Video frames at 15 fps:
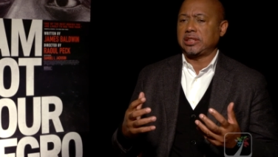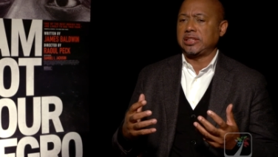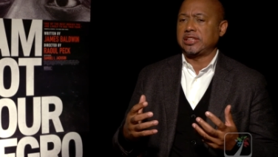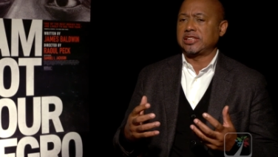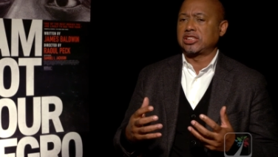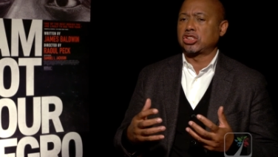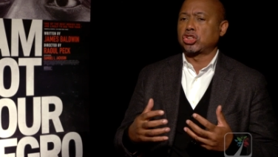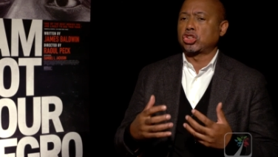
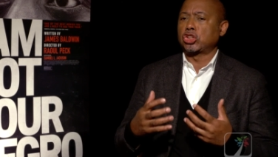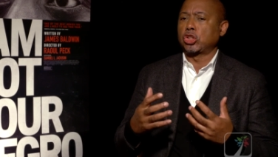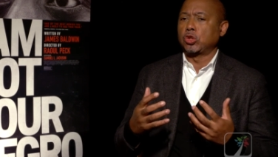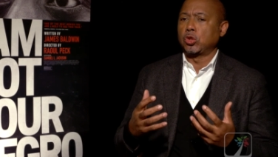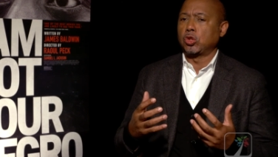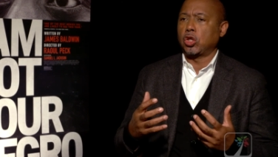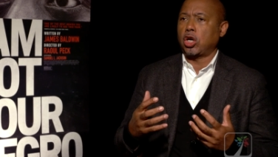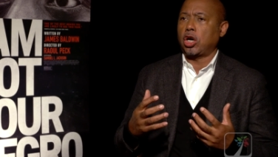is
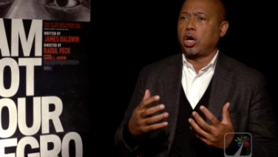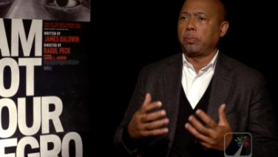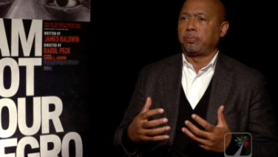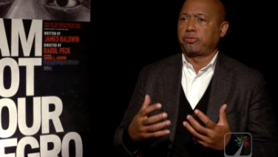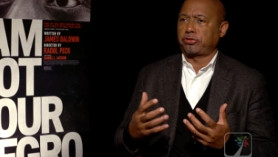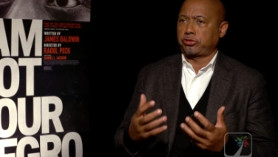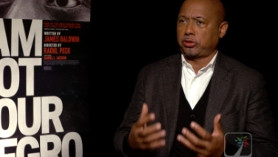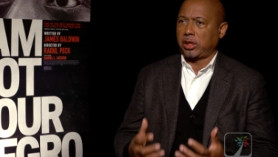so
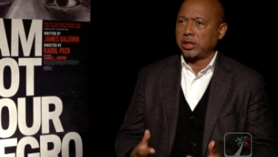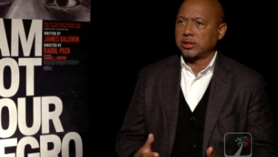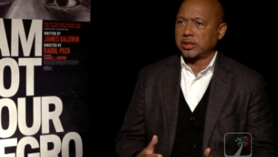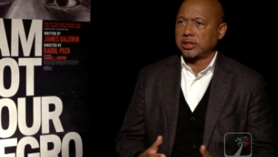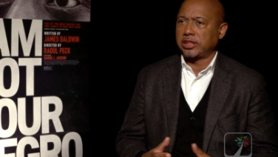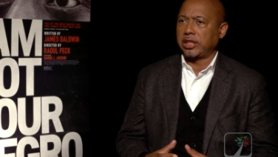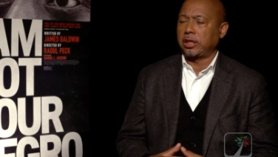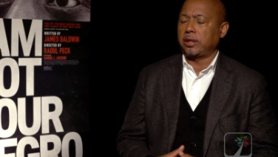upfront
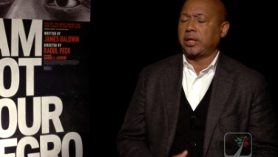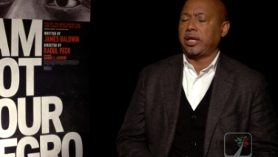now,